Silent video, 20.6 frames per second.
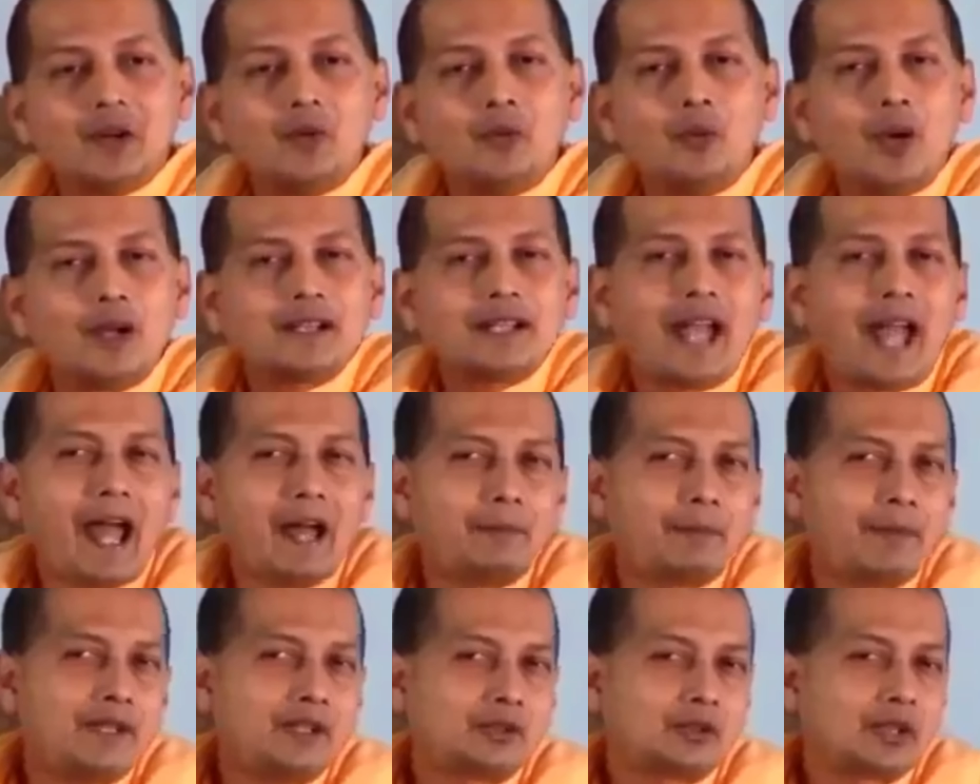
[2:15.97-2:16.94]
What
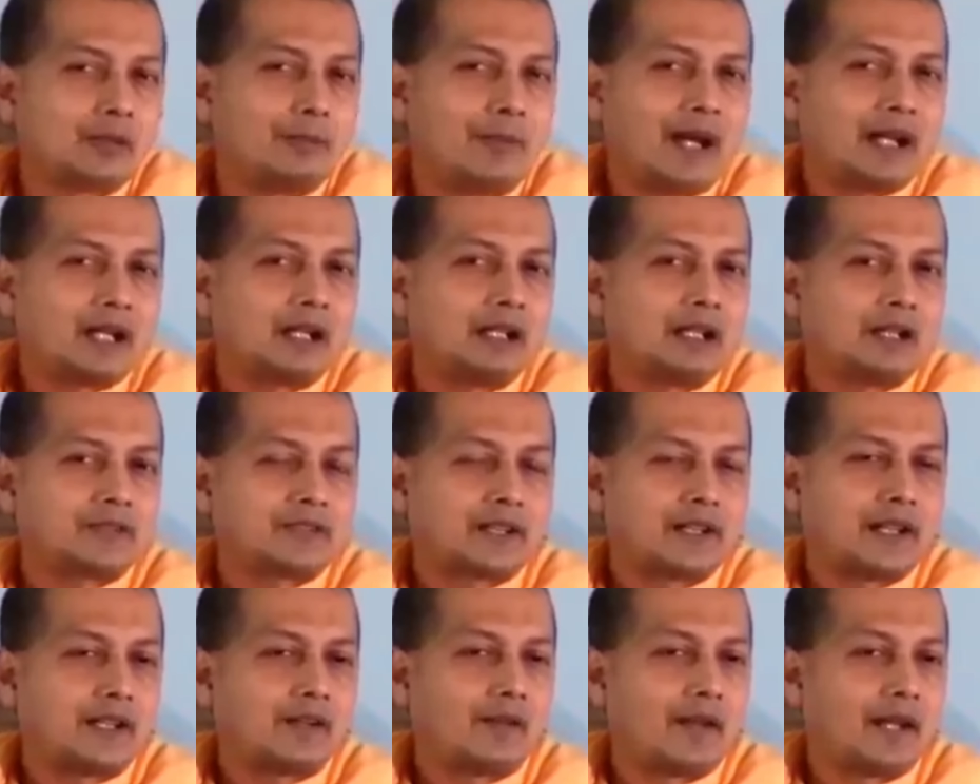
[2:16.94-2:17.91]
happened to the battle after
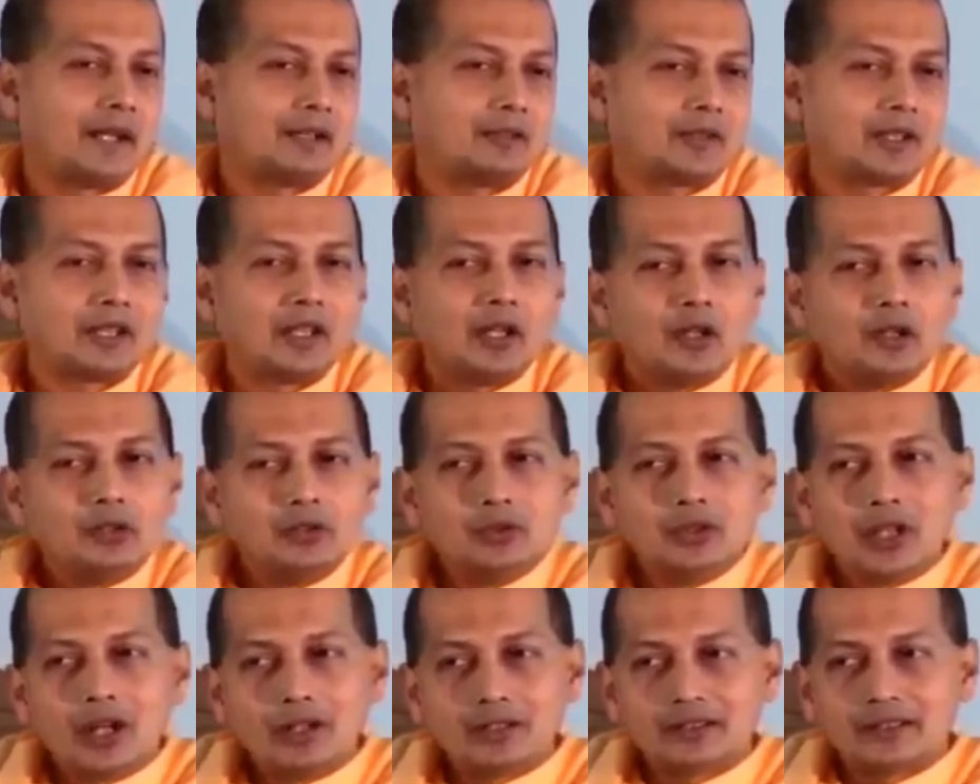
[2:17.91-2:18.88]
I ran away? Who
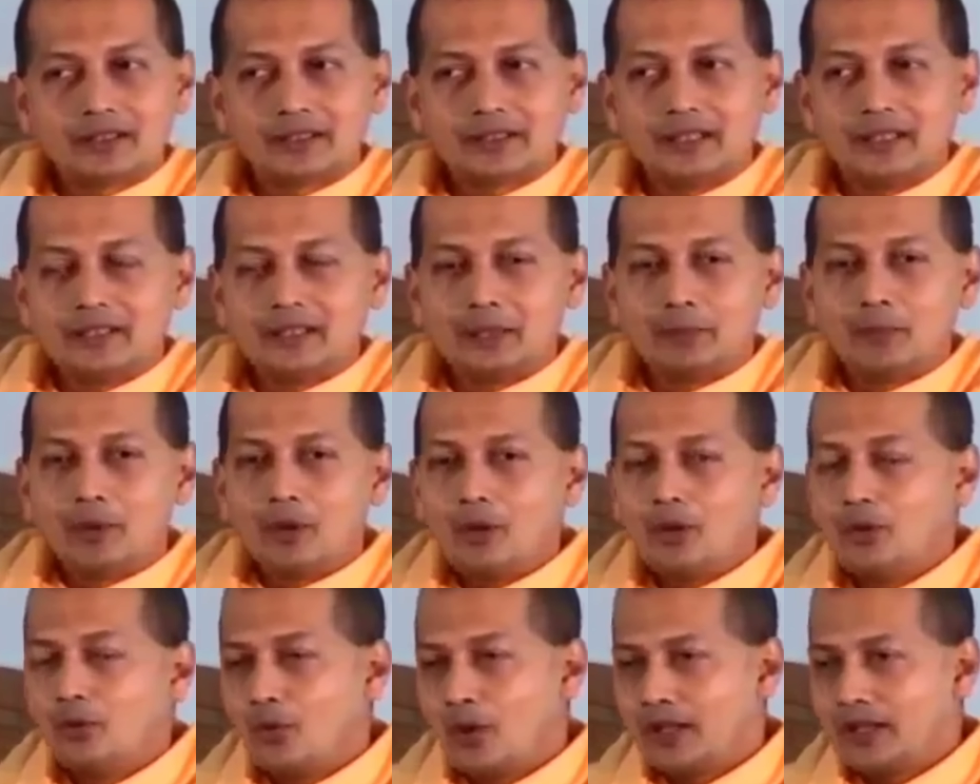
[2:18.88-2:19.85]
got the kingdom?
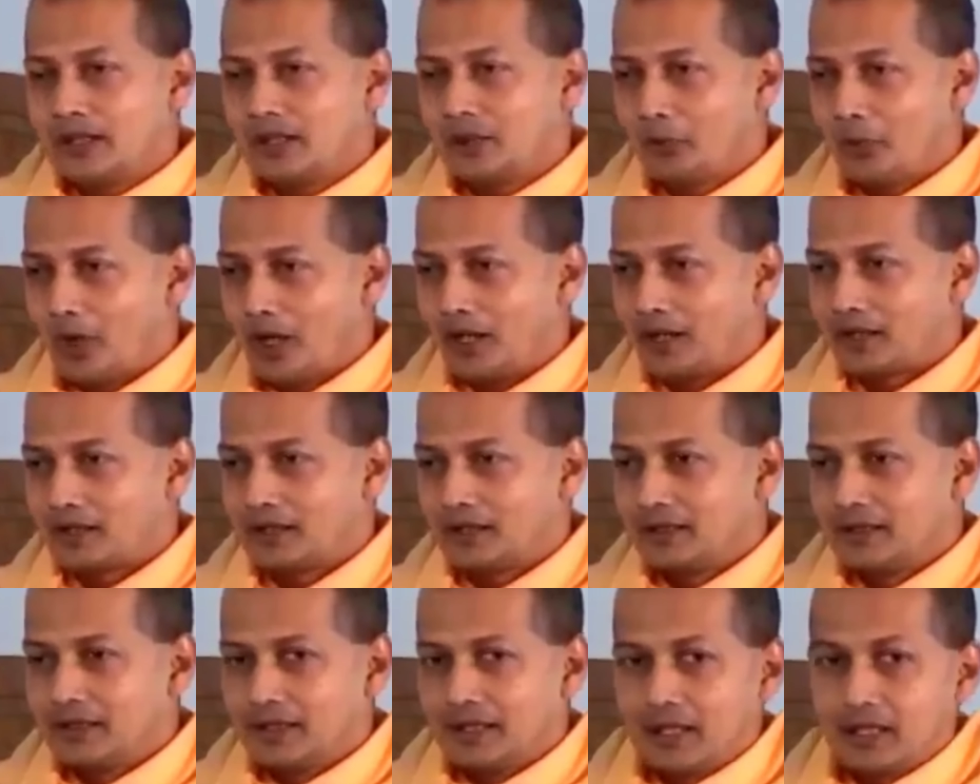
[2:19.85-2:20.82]
Who won the war?
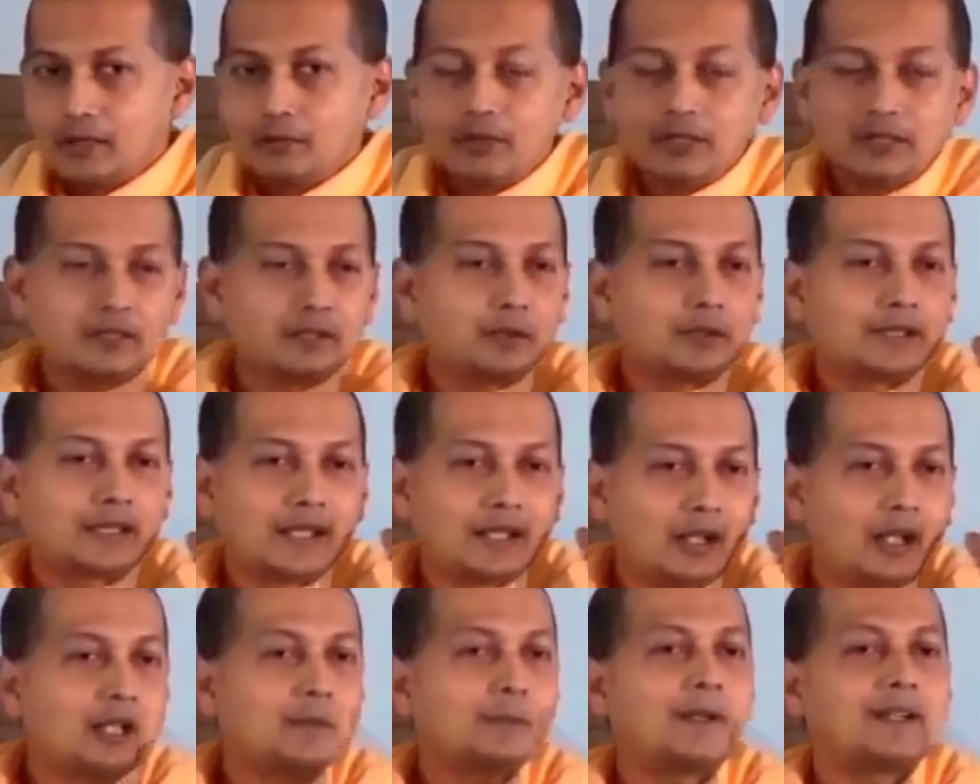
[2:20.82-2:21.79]
You
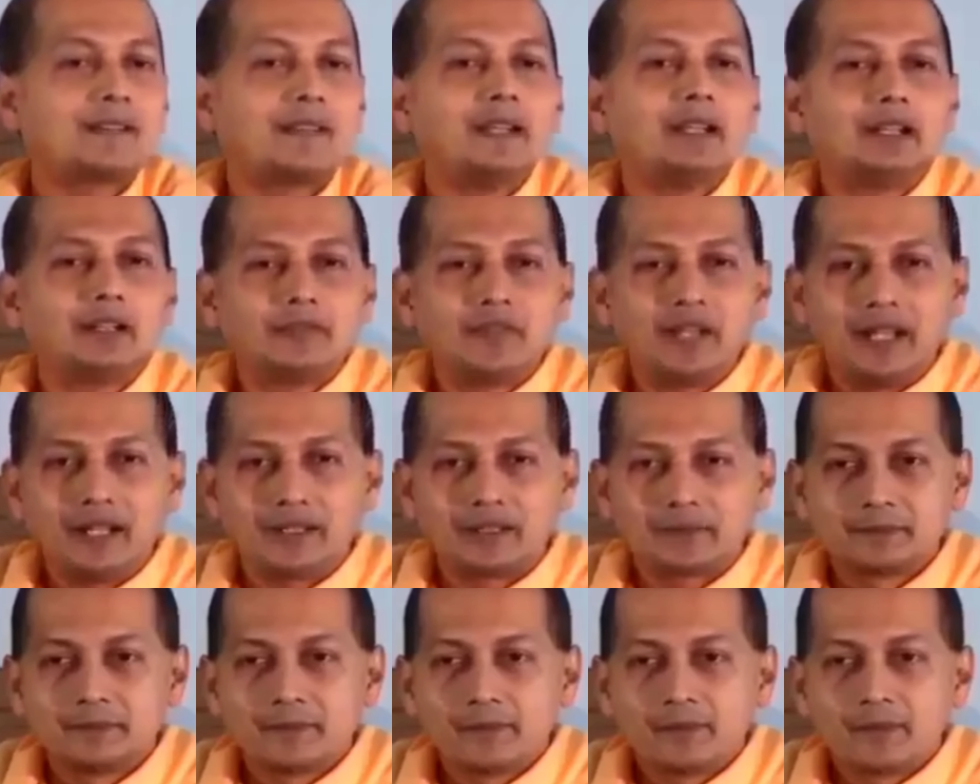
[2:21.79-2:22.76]
cannot but think of
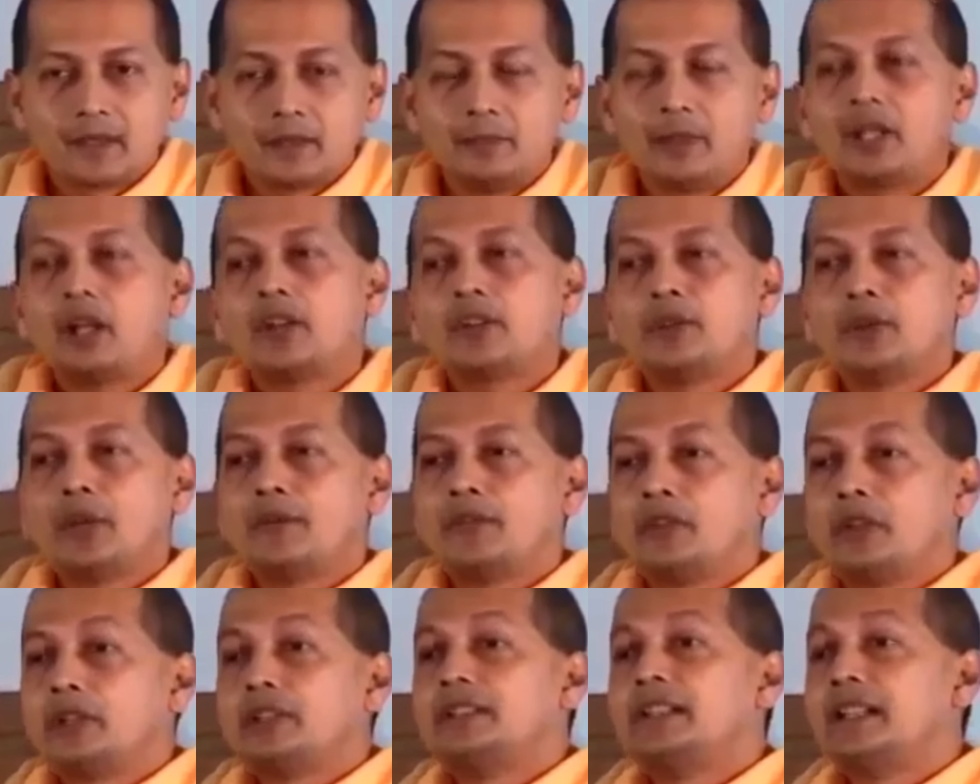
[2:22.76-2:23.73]
that, because you have
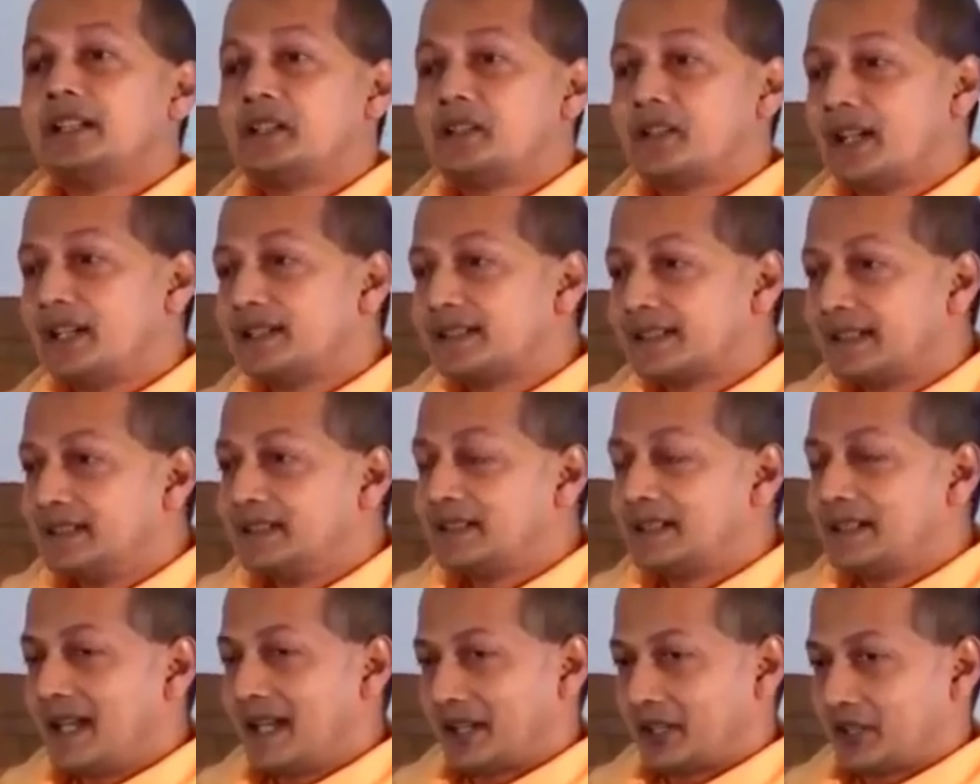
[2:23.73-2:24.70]
not yet
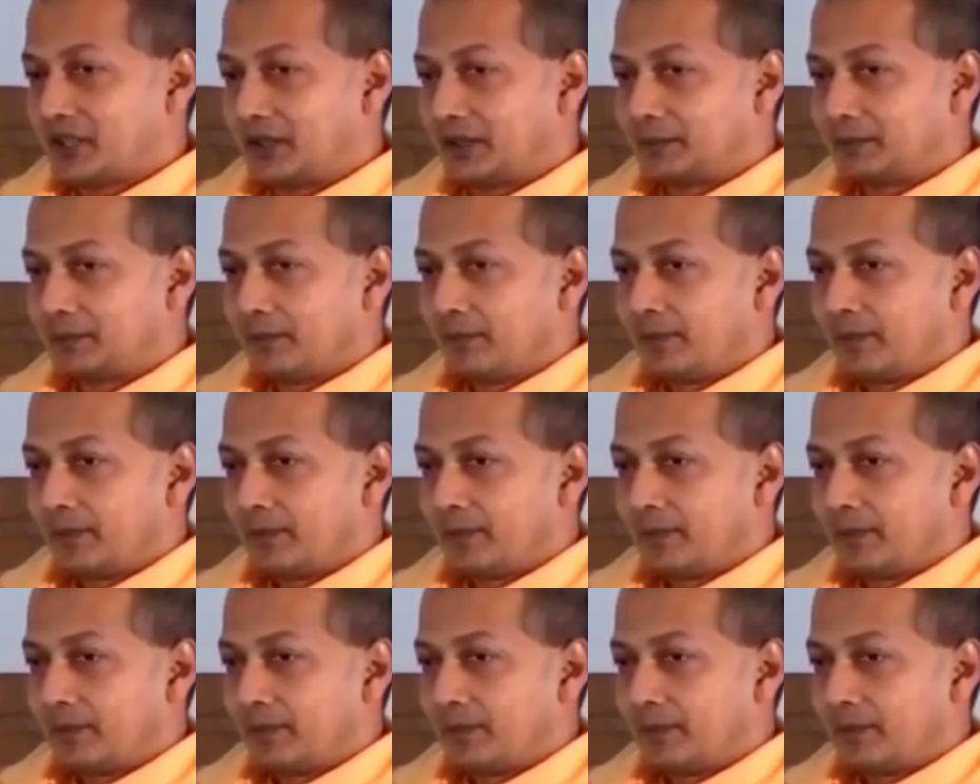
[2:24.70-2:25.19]
transcended action.